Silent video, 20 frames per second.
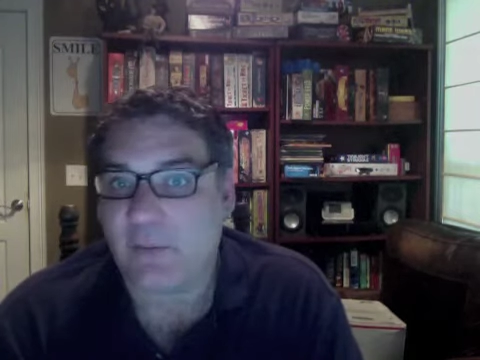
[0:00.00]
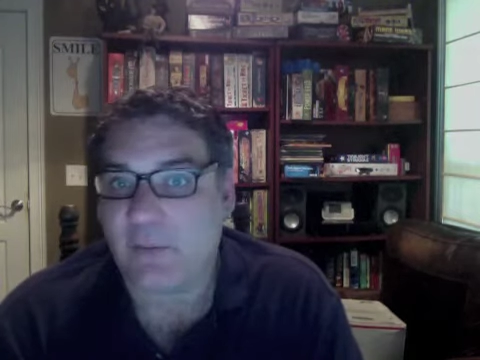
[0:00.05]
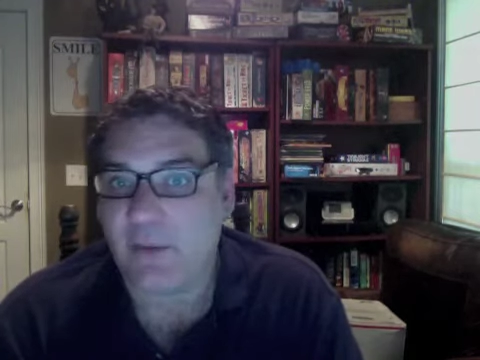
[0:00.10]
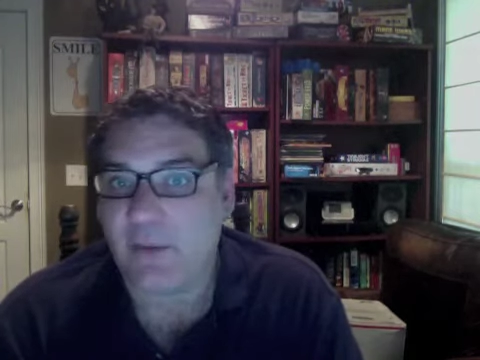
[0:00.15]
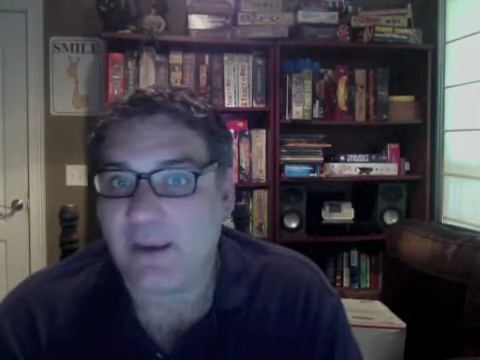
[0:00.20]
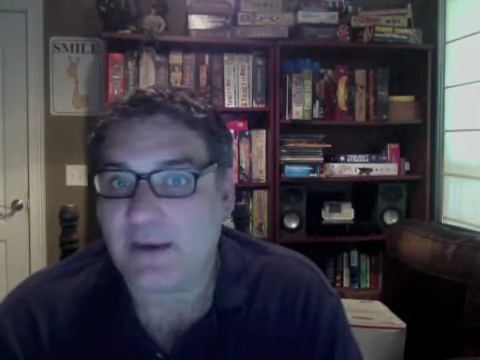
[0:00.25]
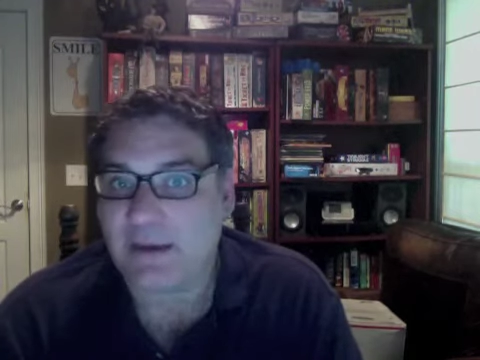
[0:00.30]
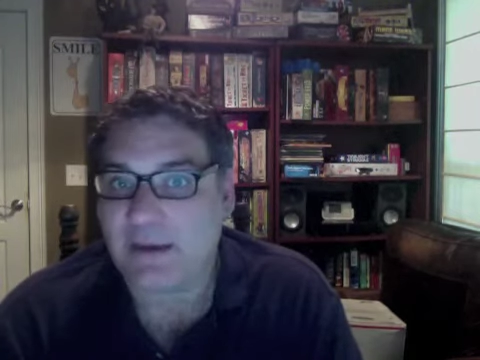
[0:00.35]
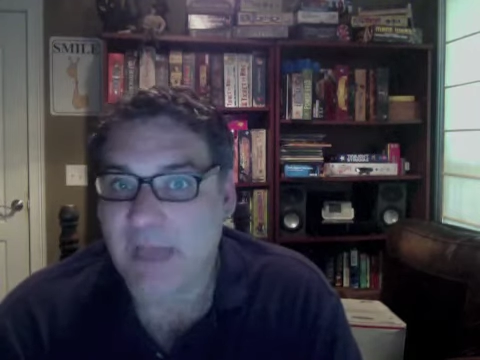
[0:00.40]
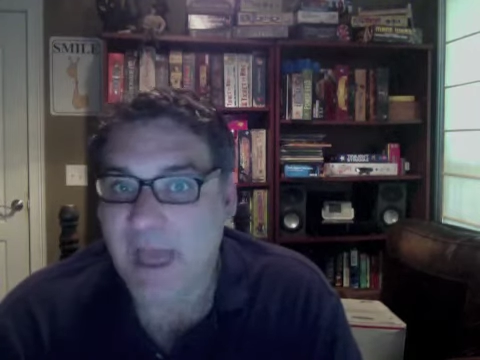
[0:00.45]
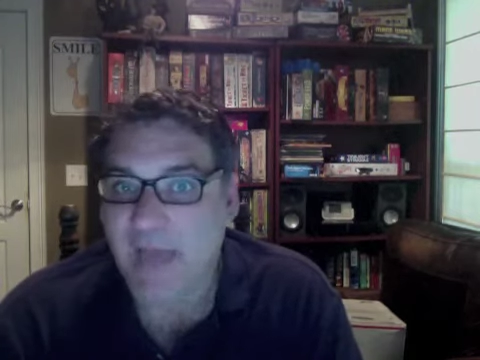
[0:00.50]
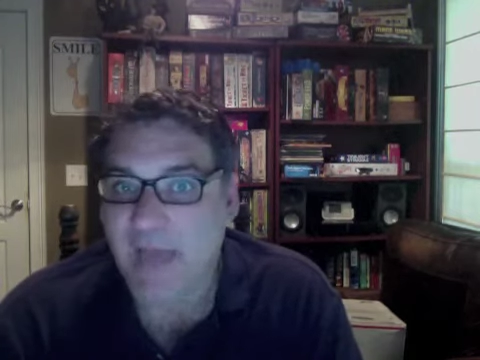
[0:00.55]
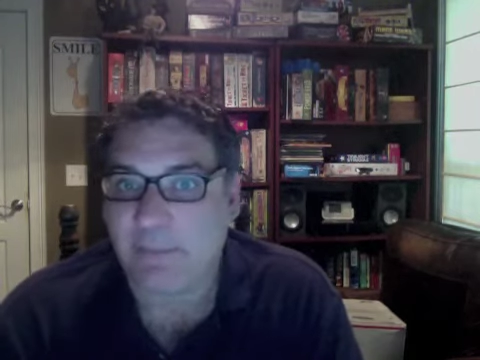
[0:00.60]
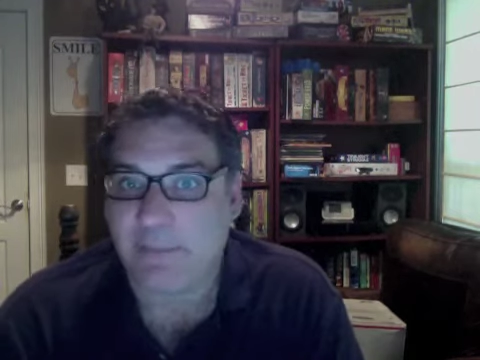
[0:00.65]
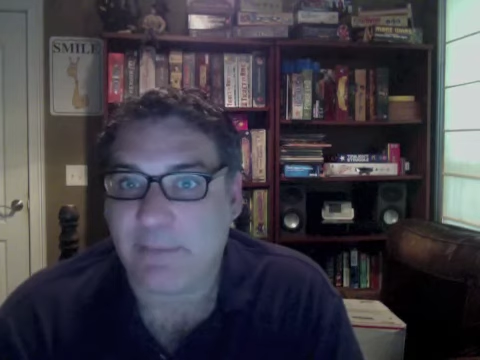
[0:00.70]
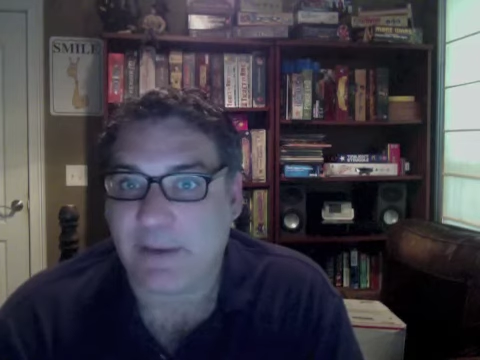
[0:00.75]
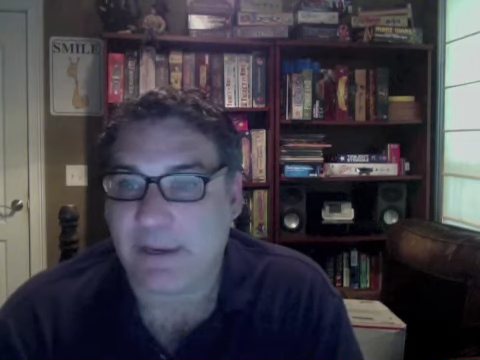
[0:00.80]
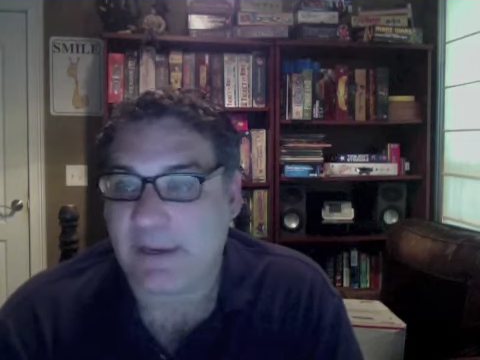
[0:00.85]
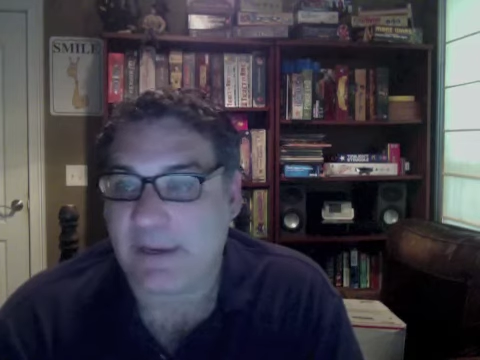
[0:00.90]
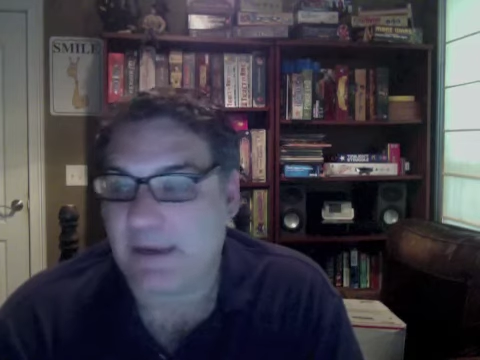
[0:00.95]
There might
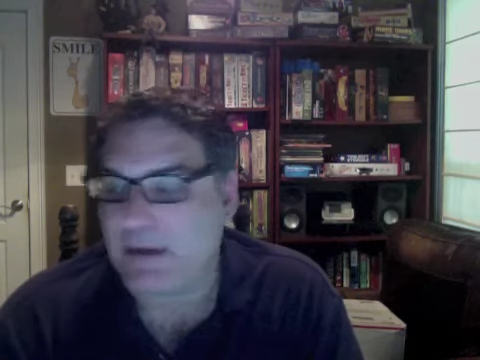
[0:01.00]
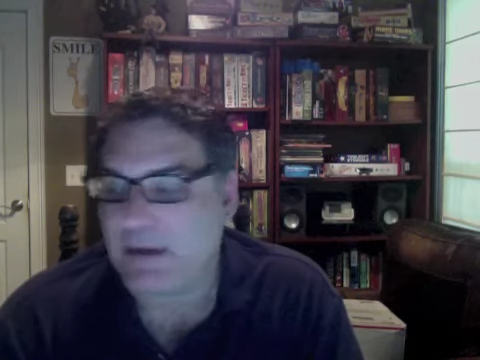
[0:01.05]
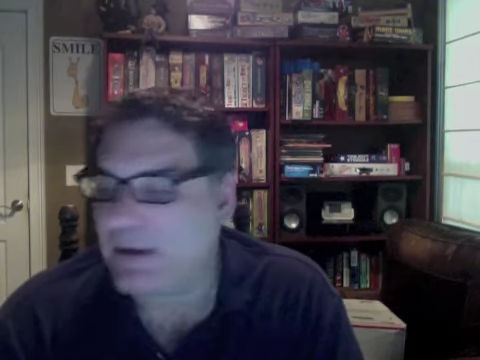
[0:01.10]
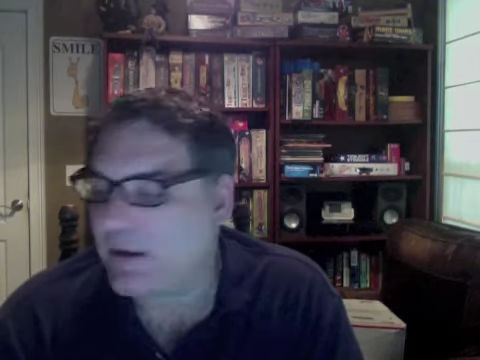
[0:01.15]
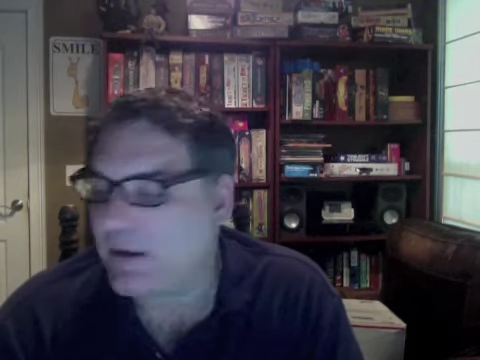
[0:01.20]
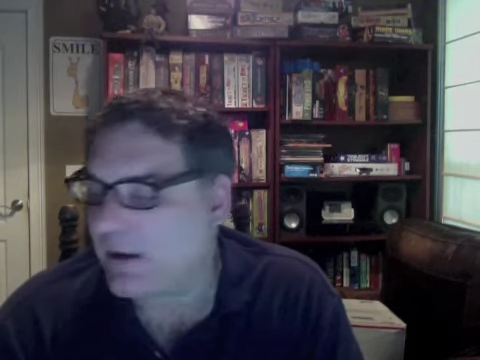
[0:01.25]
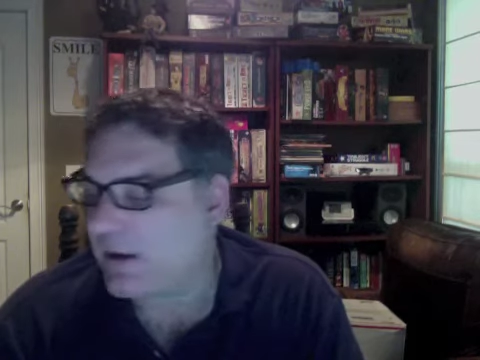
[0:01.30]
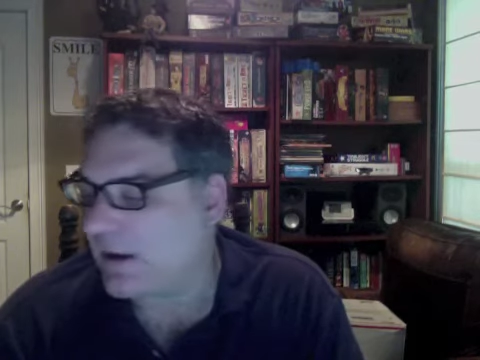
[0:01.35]
not be